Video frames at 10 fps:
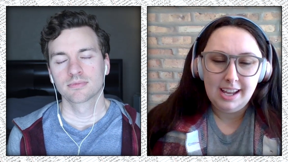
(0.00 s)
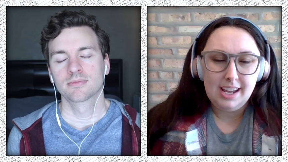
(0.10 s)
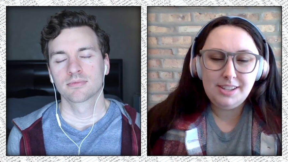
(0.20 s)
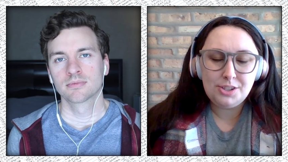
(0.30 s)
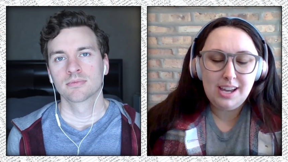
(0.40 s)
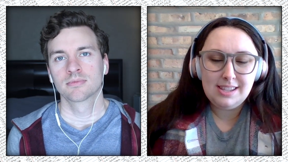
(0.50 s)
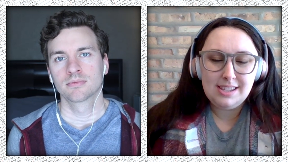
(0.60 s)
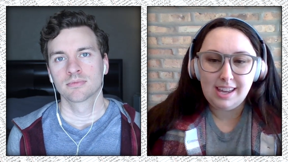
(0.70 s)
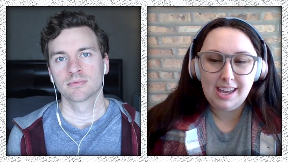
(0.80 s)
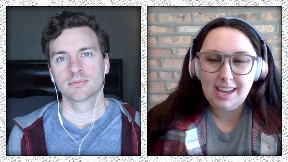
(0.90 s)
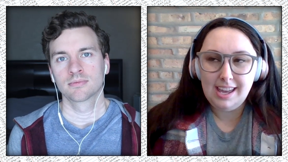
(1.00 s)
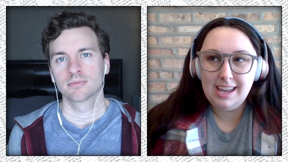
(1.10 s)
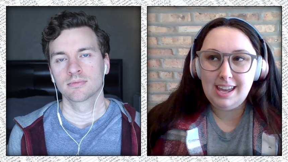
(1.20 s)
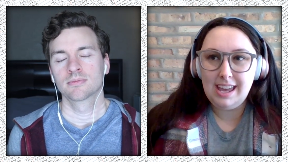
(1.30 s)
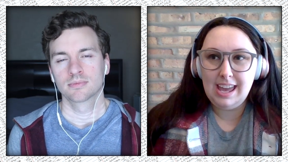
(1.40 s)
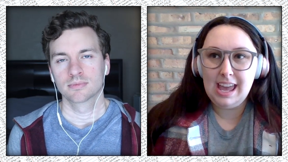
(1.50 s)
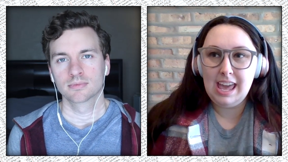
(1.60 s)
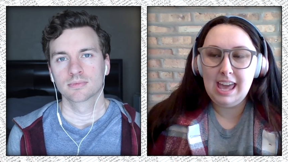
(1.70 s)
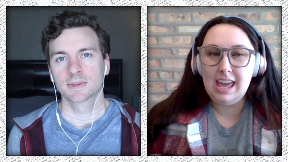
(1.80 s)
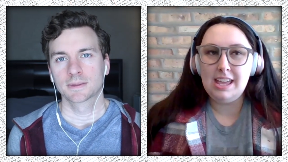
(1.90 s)
Speaker 1: it's crazy it, it,
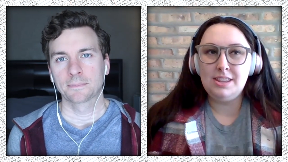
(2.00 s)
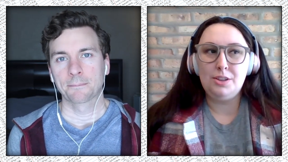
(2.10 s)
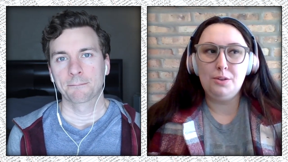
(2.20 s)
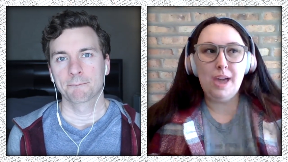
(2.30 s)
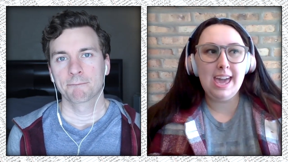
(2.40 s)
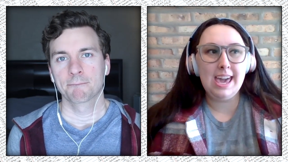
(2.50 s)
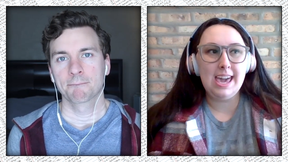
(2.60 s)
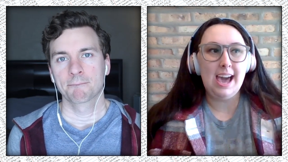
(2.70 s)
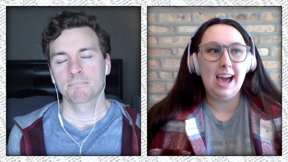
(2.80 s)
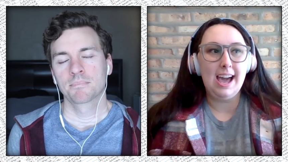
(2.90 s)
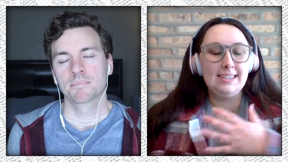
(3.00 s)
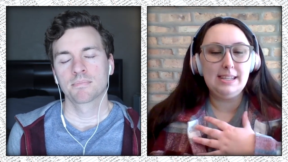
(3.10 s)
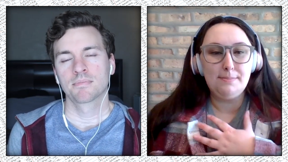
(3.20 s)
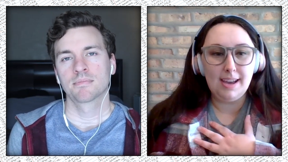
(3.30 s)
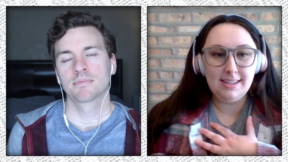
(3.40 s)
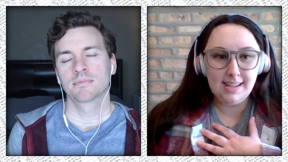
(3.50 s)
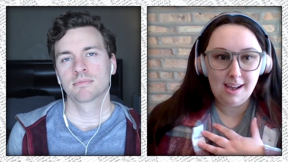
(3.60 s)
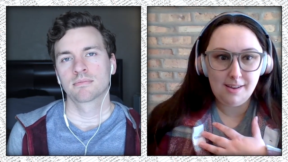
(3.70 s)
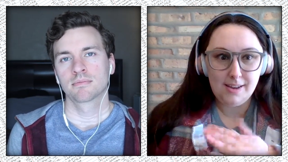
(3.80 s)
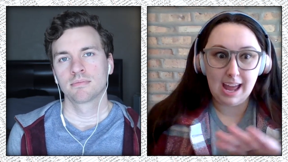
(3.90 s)
it the way i see
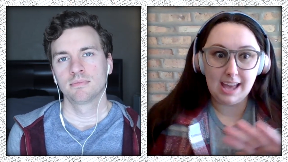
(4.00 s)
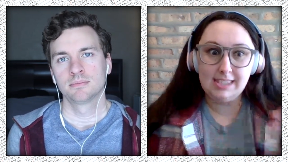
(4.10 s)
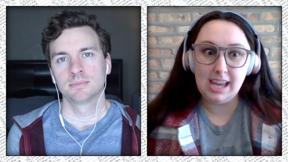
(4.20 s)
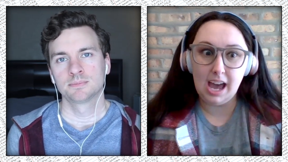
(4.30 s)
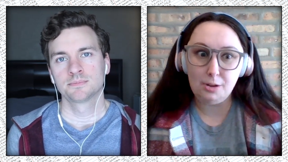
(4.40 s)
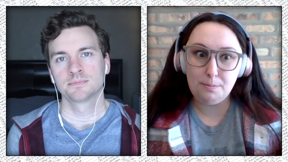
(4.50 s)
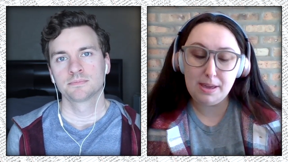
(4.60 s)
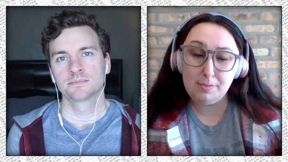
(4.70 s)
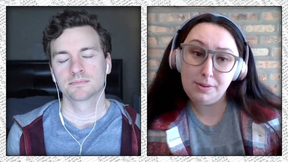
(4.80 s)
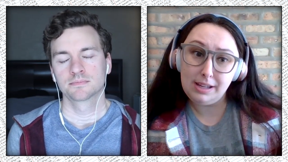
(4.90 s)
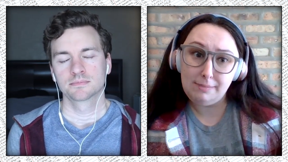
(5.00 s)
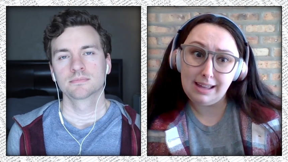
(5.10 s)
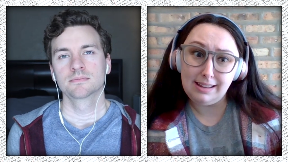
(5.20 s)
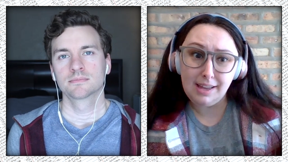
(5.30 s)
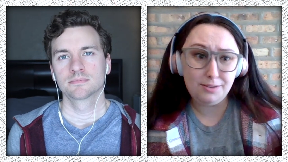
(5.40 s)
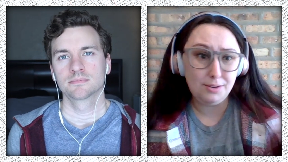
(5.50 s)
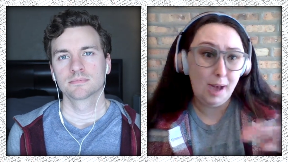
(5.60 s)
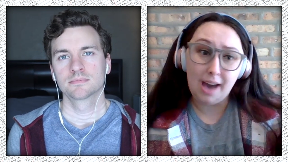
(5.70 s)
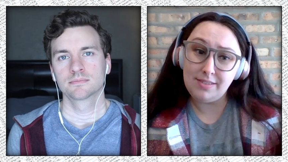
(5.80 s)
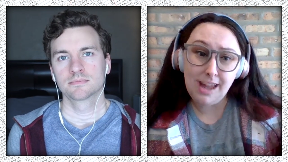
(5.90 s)
myself and i see other people in my life who
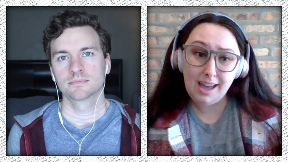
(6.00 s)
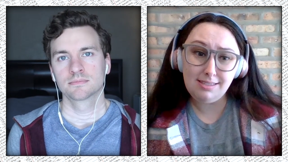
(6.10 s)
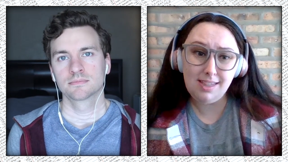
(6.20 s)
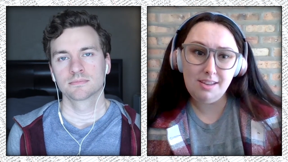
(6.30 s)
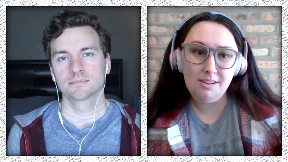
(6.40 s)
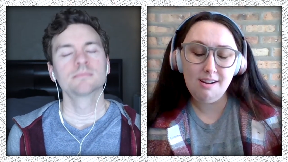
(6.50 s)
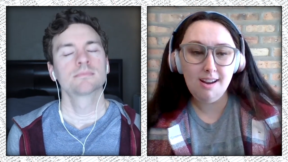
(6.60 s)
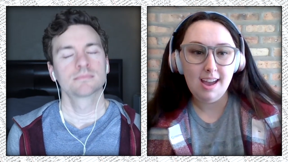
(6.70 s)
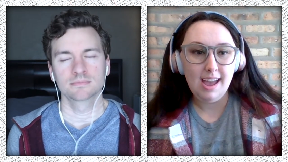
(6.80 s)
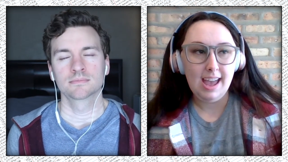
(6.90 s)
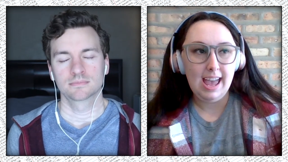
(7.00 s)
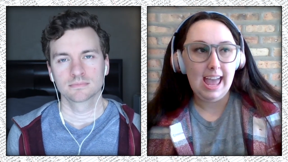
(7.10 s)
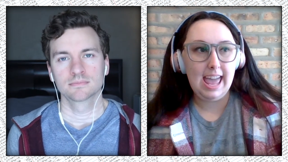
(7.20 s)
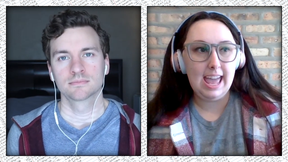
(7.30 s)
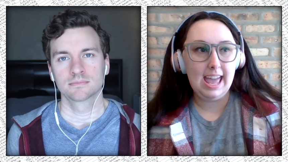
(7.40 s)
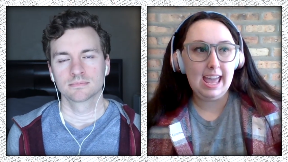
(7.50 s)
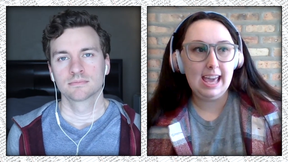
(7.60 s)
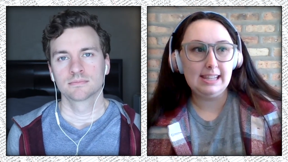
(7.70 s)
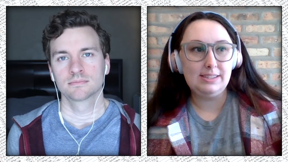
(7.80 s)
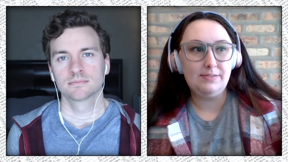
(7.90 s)
haven't had theater
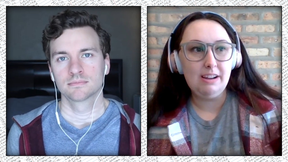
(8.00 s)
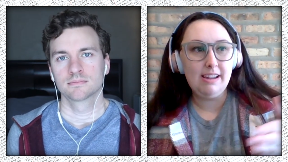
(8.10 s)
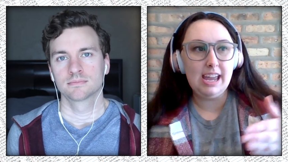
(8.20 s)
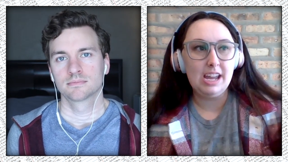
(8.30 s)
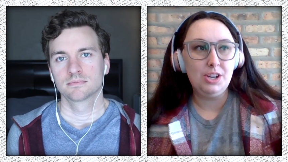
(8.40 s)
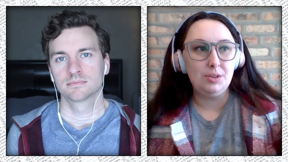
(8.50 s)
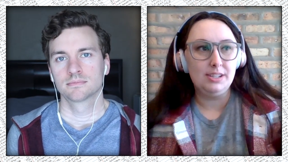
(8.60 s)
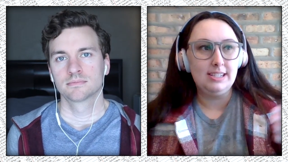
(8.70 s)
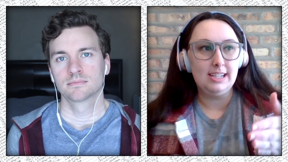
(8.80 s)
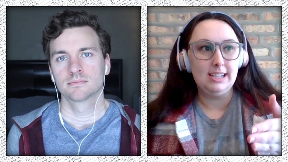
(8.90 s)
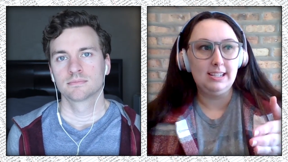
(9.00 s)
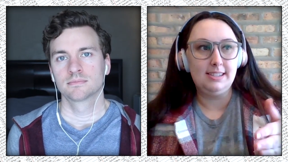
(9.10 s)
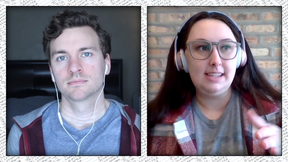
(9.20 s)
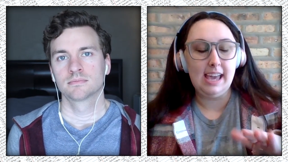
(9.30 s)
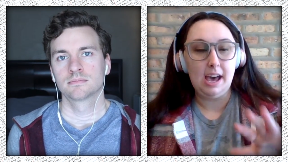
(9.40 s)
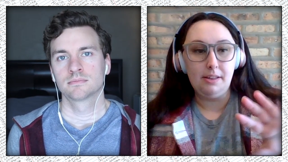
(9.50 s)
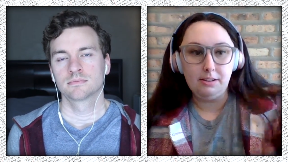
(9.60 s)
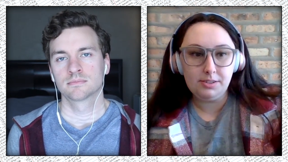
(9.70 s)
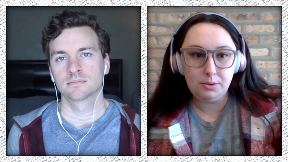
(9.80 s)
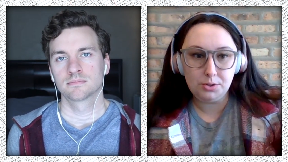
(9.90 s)
it's very interesting to see how
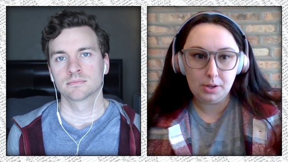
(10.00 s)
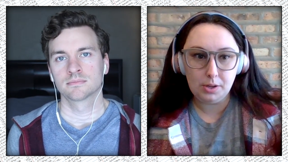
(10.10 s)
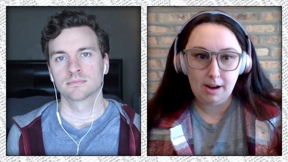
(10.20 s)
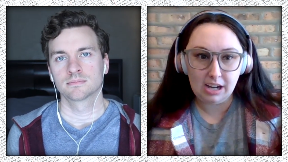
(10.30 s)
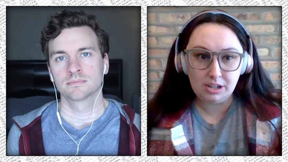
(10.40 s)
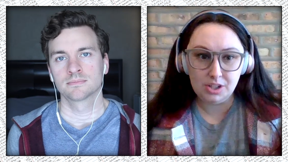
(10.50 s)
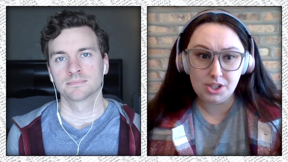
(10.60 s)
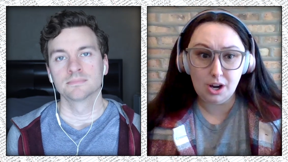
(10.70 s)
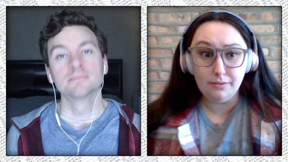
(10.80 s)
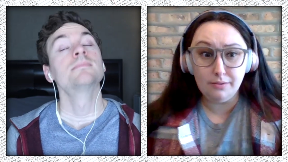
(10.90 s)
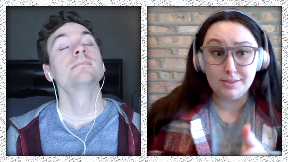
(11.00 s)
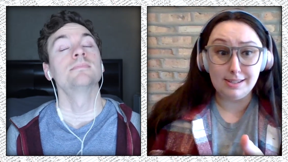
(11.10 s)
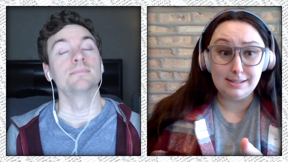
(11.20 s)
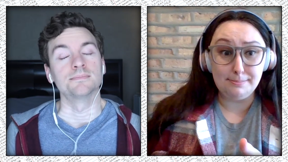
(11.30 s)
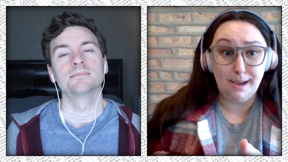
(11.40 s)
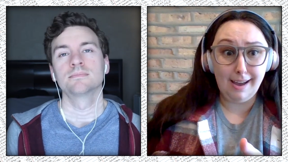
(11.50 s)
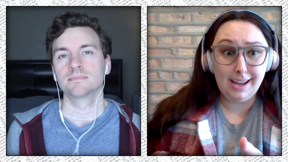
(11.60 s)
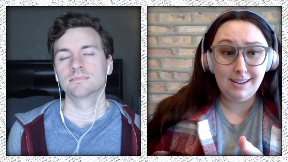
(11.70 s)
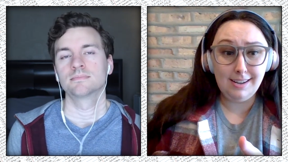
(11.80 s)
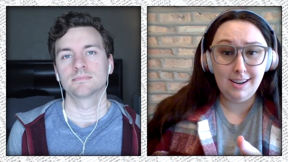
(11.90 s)
their social interactions are hmm. versus mm.
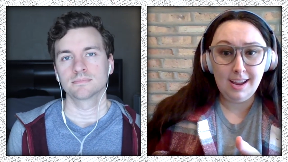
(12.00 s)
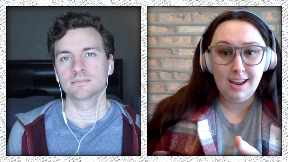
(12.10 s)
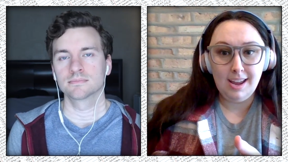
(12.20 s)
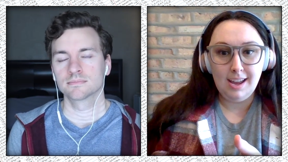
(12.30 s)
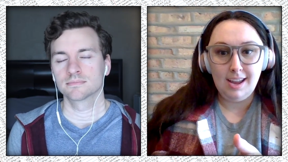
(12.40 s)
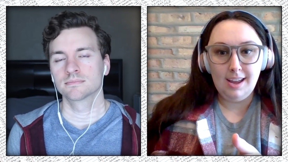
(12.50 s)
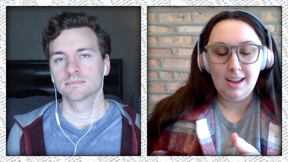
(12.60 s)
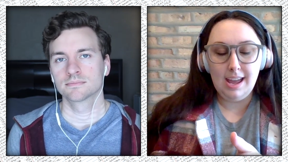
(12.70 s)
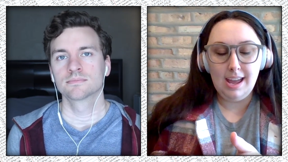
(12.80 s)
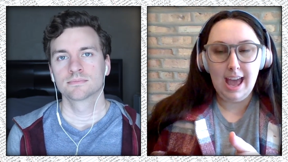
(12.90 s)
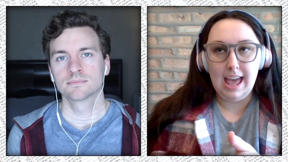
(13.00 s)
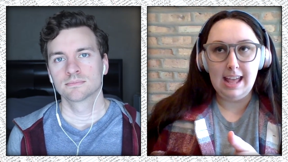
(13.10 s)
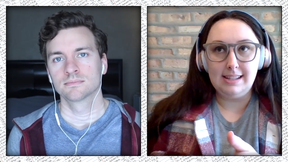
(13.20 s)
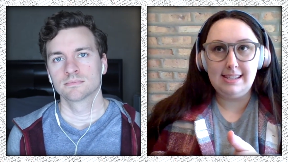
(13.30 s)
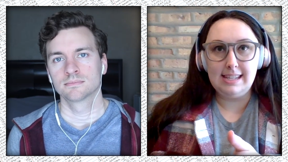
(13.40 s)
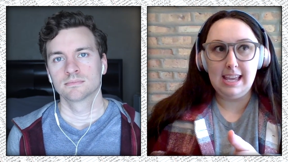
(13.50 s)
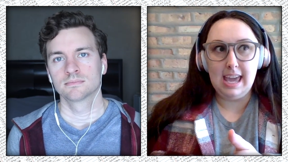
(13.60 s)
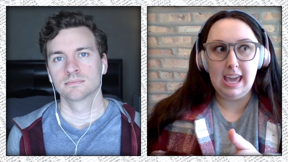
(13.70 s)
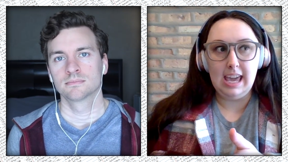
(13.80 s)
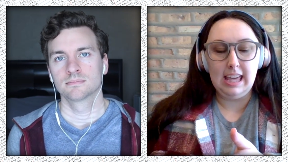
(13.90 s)
mine and
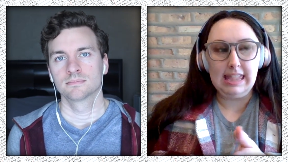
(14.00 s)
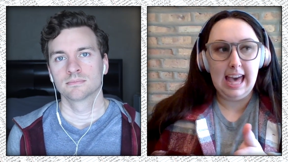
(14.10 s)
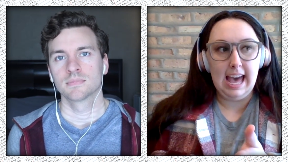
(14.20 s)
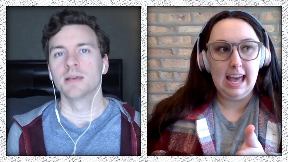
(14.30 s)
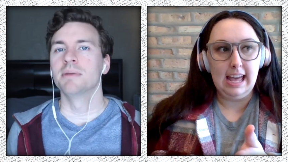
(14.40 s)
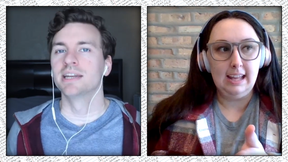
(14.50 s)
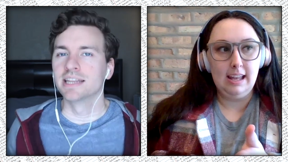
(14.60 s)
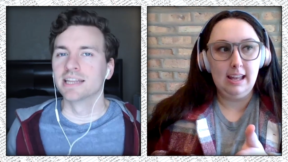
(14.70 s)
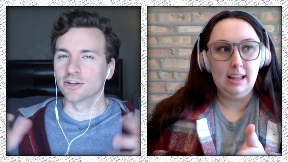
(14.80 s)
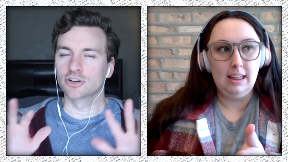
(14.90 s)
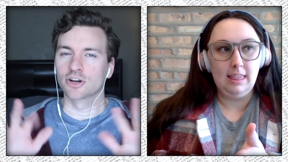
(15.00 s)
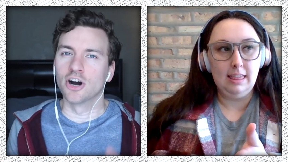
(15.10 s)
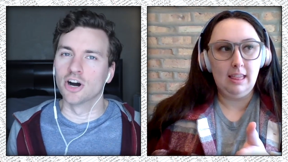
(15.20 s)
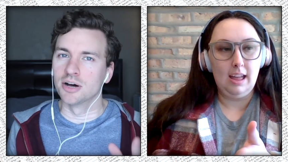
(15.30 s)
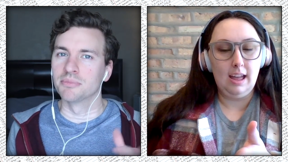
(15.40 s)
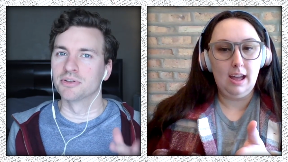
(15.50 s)
seeing that meaning that
Speaker 2: they're calm they're